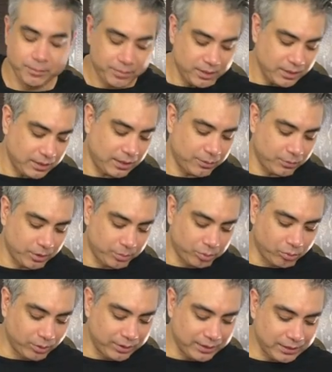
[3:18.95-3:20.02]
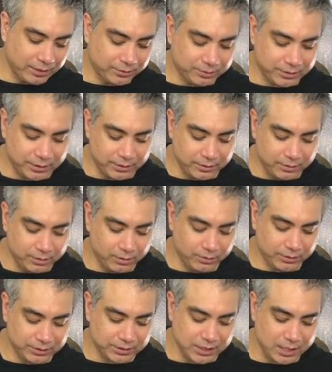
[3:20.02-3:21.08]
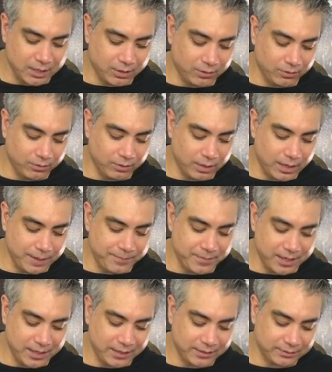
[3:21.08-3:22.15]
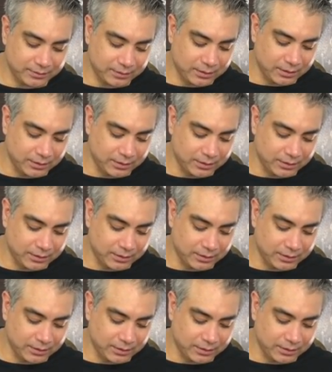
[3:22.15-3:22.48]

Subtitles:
But I want to point out that notice how I'm not